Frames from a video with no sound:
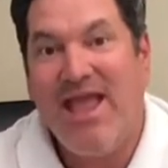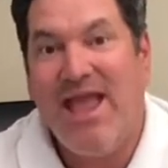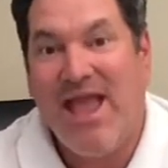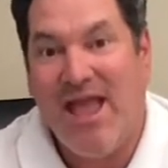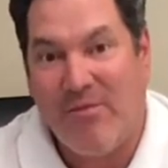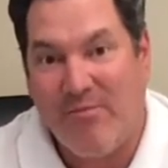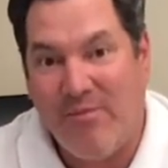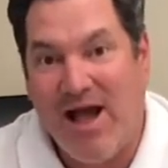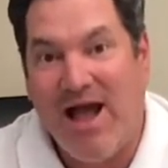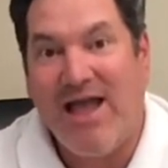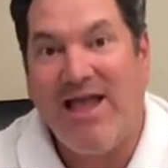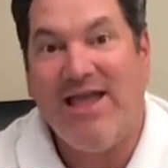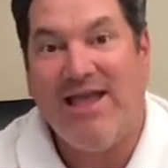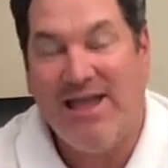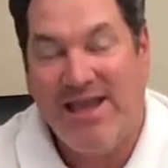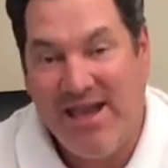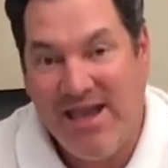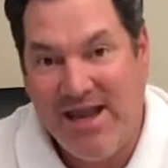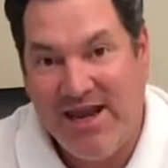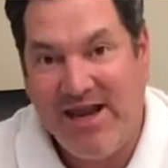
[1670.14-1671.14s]
am I
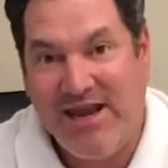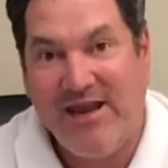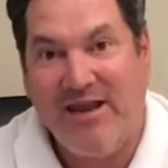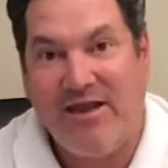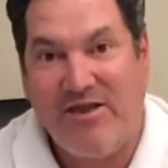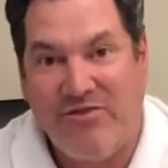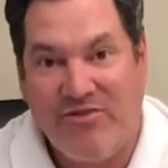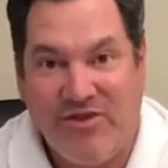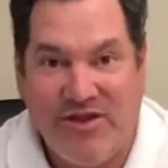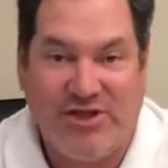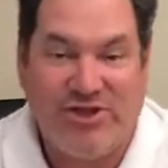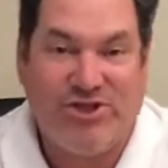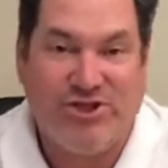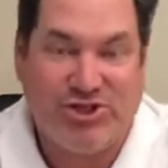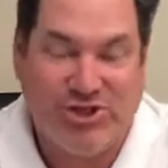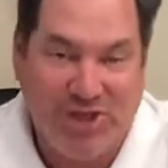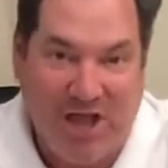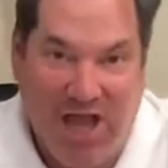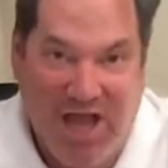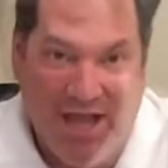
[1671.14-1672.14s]
hitting this
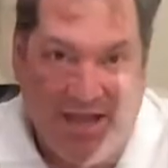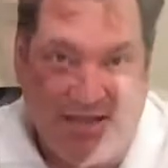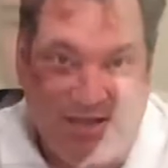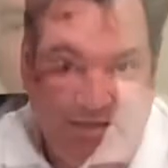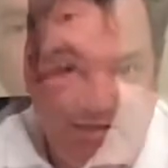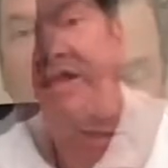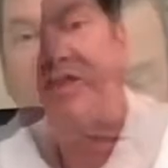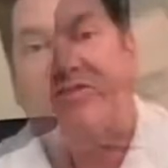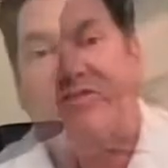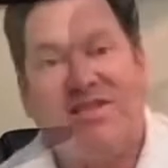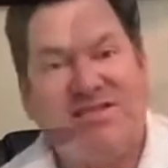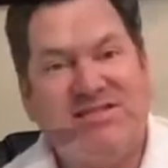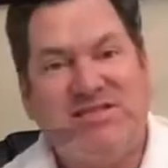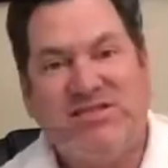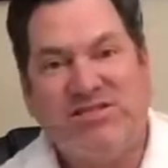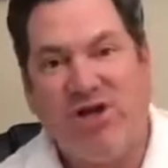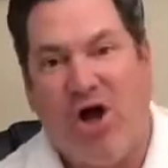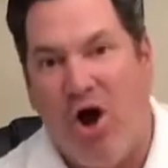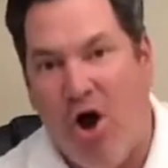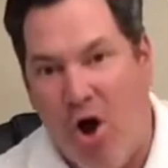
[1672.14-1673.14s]
shot? This
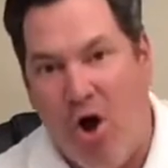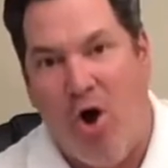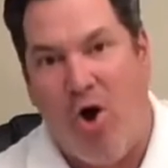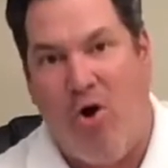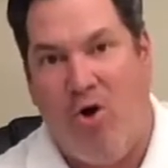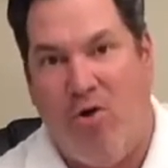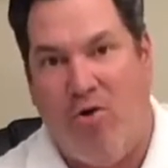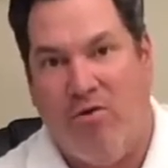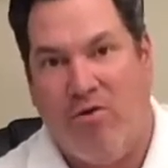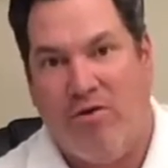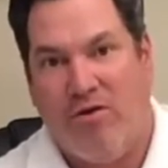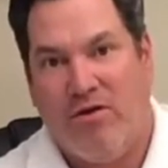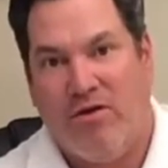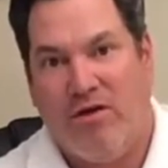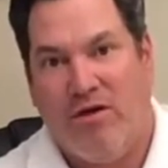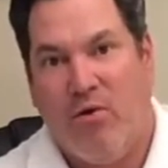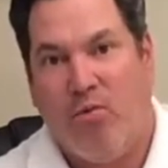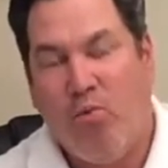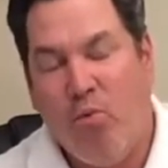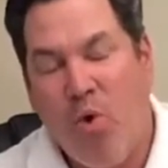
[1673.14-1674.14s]
is all
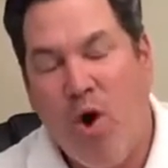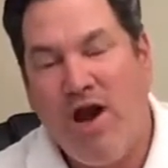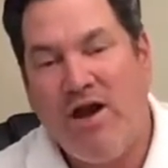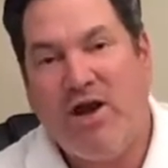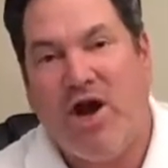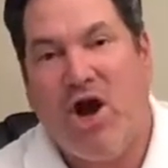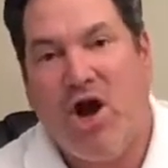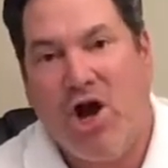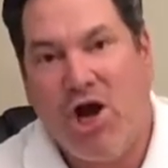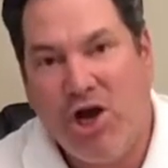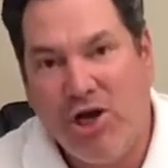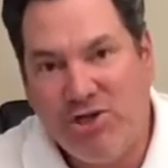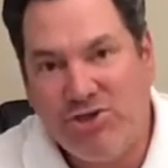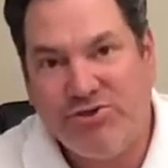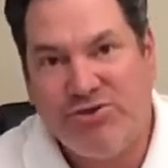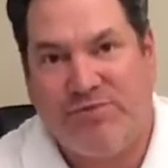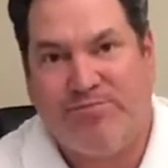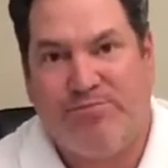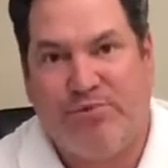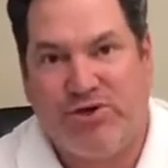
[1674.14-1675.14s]

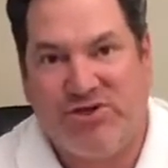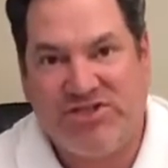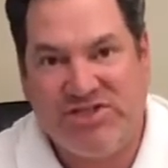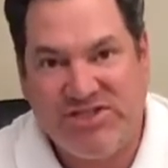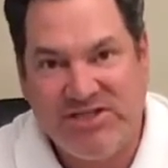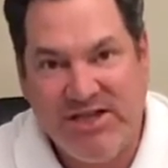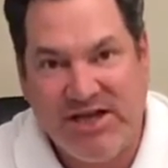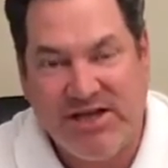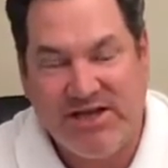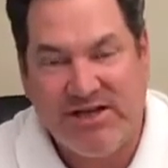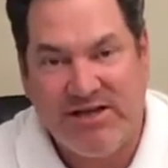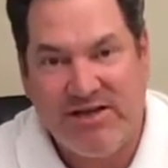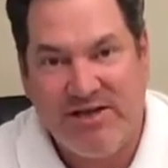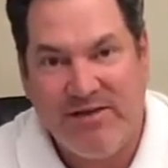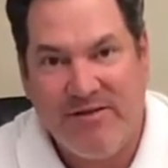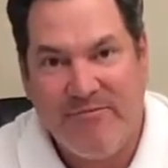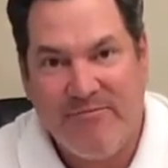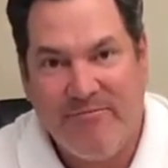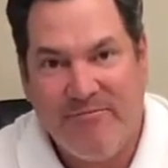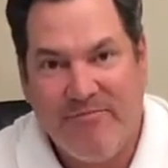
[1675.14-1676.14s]
100%
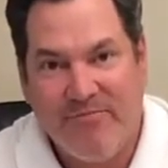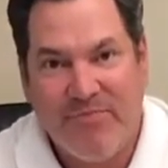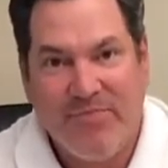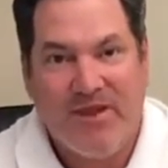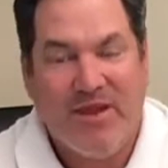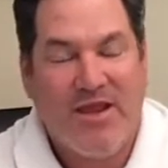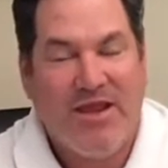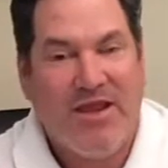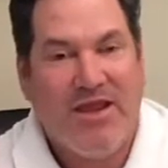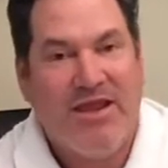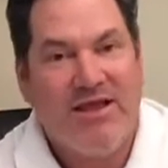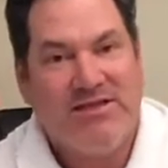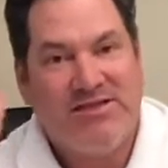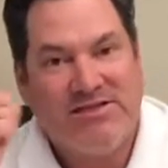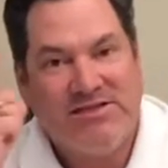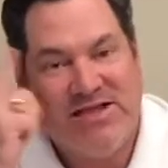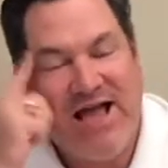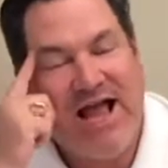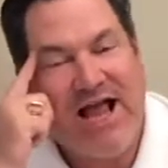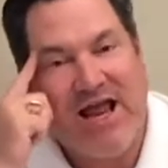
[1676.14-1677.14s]

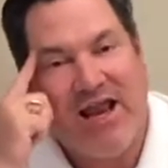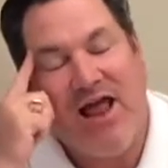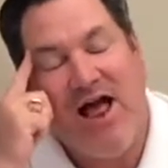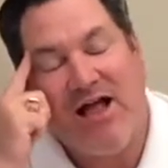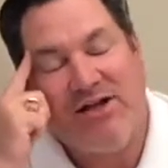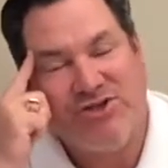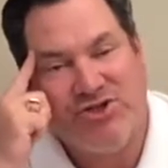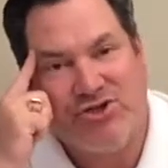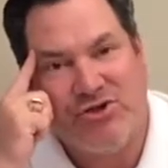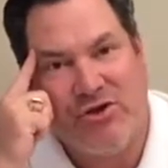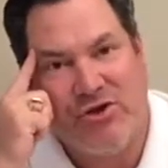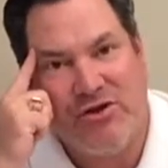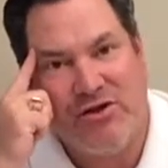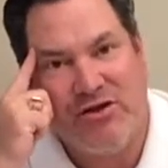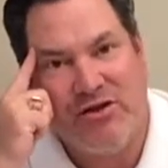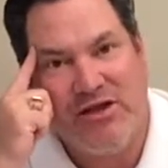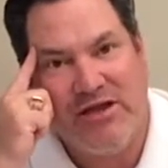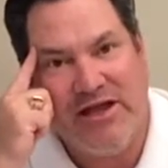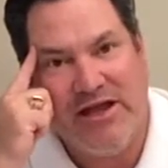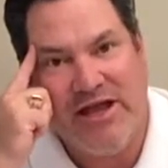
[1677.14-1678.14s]
psychological
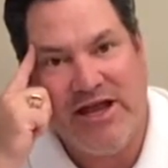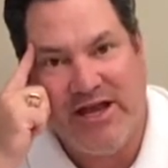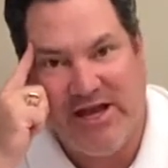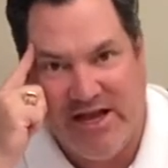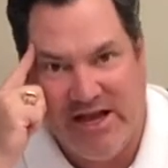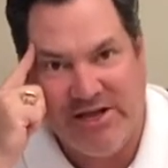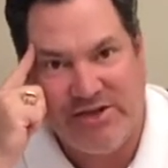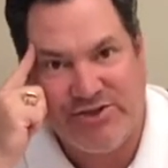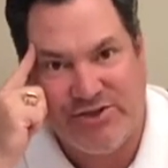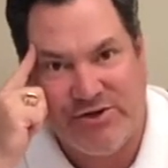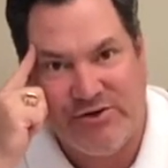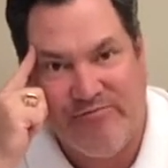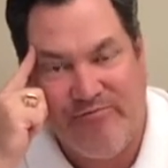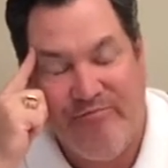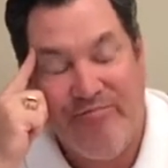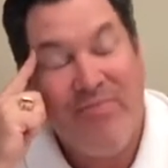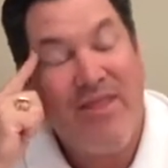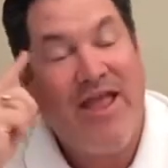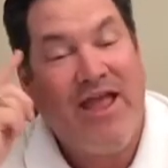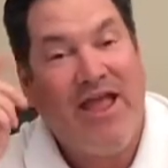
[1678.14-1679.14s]
in nature.
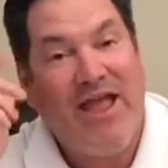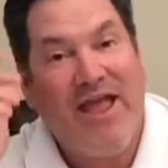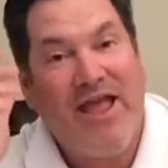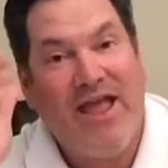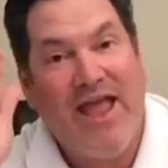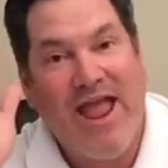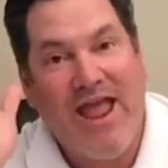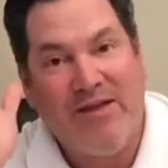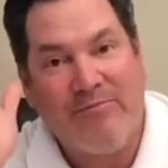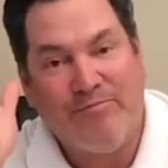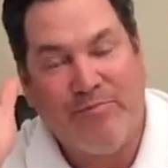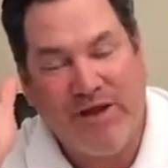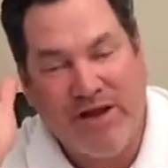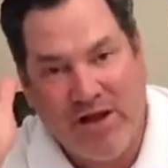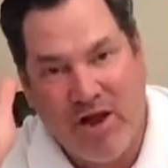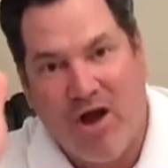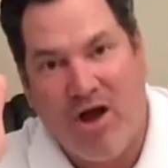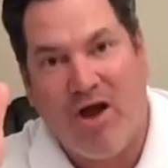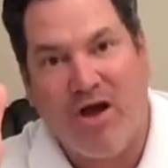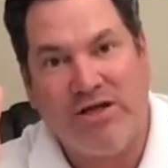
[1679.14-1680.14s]
And
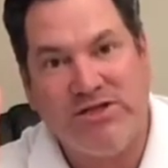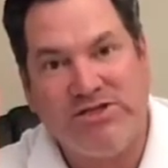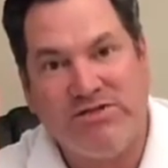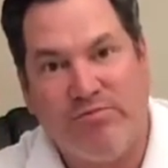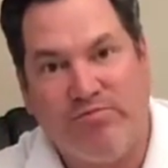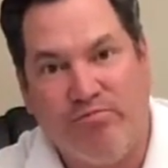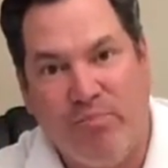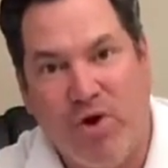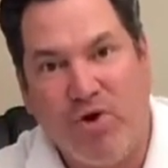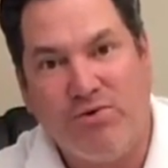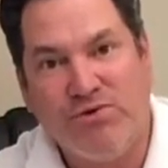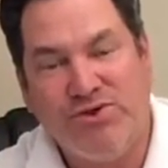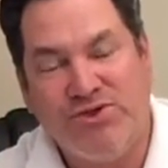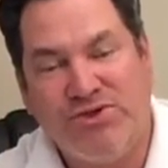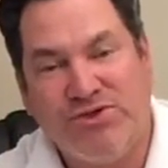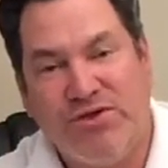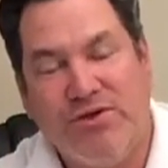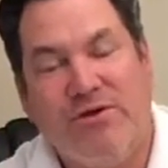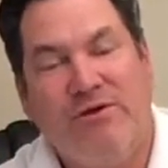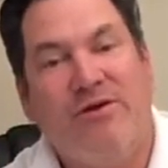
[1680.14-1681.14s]
because most